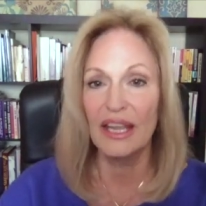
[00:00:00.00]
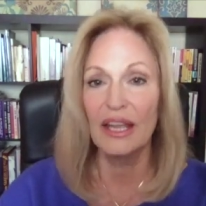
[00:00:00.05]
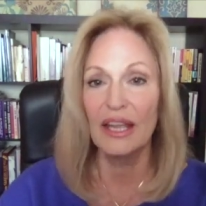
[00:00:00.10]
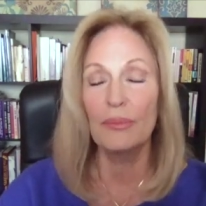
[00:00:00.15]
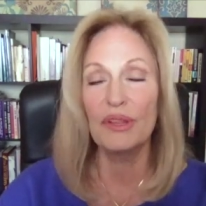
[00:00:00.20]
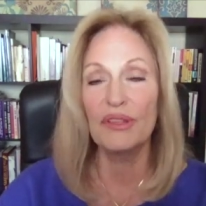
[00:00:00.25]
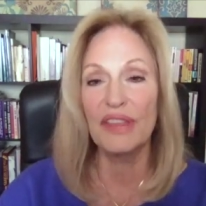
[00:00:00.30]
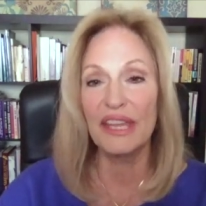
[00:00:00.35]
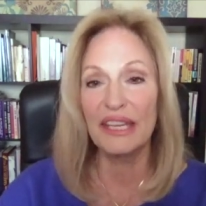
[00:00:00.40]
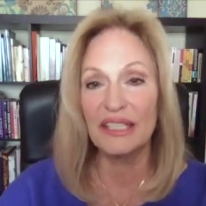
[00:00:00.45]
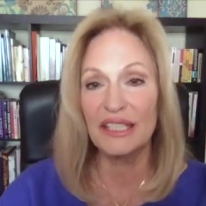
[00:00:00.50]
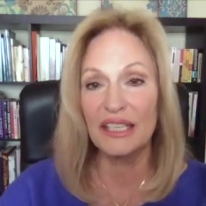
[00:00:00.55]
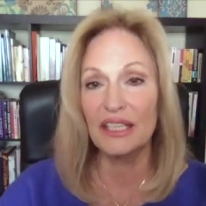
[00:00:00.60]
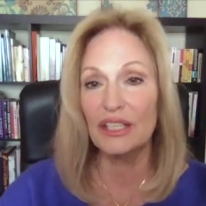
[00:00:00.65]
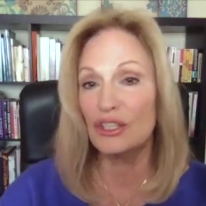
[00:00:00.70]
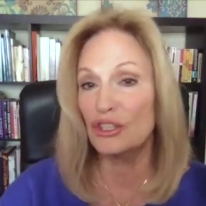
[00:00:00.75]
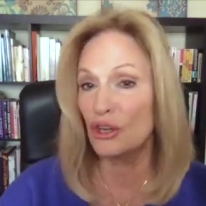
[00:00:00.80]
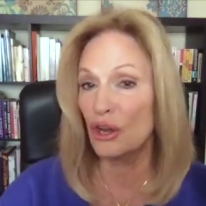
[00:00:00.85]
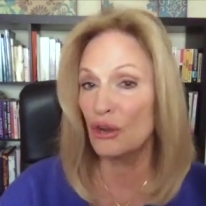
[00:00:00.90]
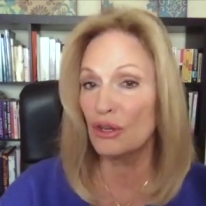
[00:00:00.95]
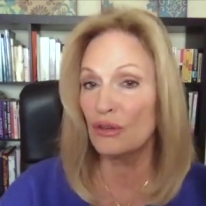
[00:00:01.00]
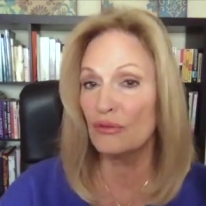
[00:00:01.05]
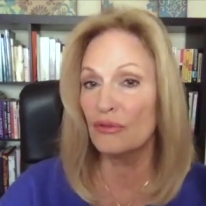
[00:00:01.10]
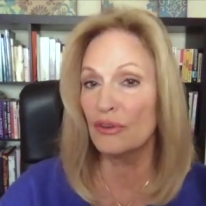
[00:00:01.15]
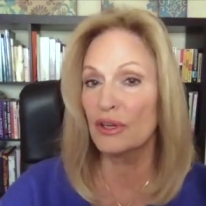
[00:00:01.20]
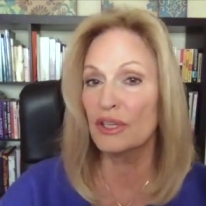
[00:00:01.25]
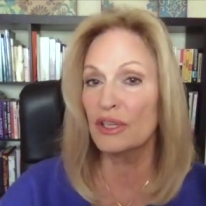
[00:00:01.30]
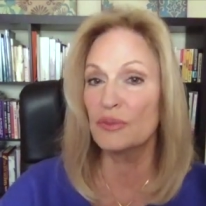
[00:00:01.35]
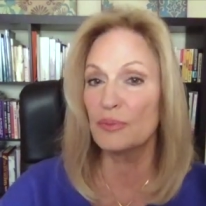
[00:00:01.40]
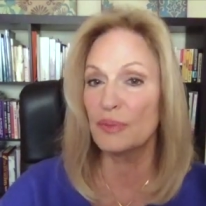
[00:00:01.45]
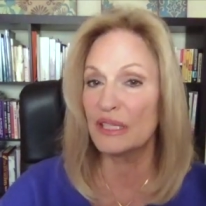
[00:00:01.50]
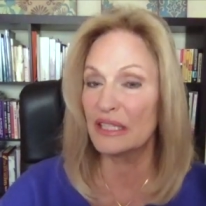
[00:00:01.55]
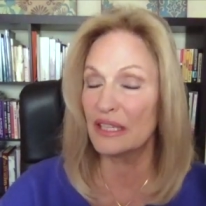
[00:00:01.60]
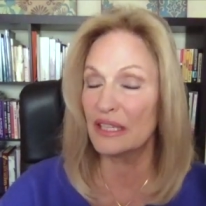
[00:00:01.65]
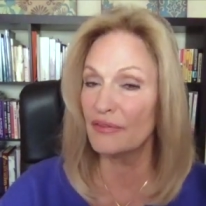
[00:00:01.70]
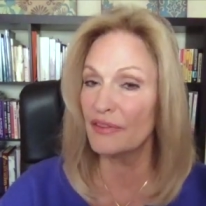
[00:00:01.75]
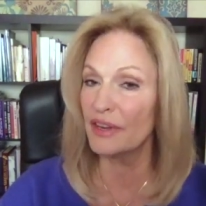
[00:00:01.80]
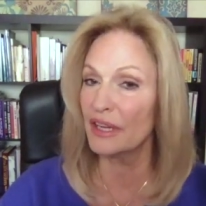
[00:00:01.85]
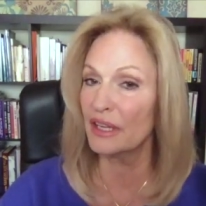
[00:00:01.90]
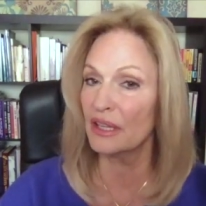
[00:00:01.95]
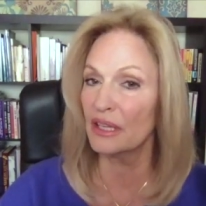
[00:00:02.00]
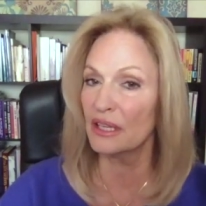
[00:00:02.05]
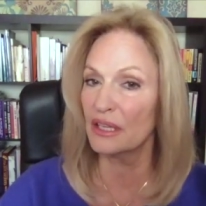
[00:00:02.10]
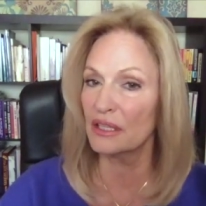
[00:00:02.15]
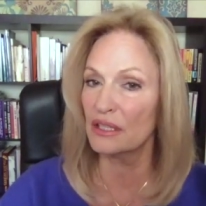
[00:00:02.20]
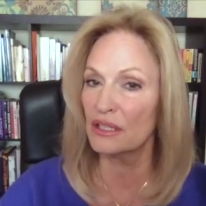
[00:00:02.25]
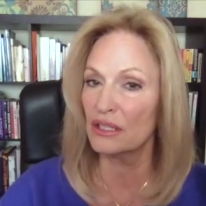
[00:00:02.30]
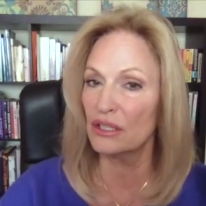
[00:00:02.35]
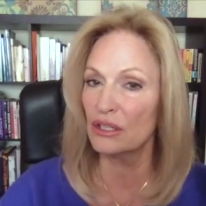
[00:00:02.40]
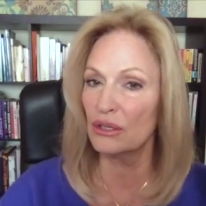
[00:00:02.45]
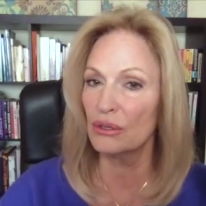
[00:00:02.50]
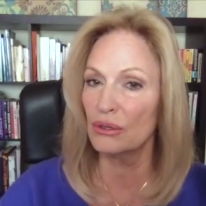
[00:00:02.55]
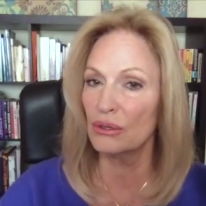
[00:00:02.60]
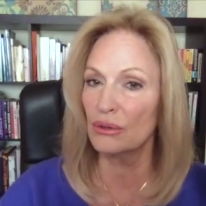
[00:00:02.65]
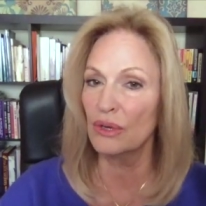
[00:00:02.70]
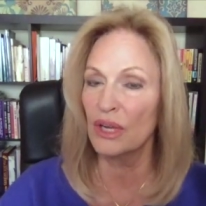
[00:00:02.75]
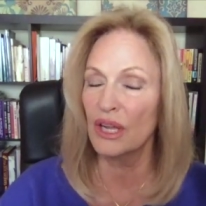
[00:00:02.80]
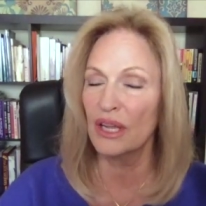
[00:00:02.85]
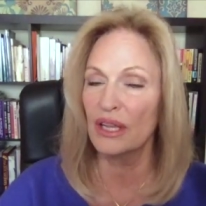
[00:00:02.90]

But they did show you very specific things too,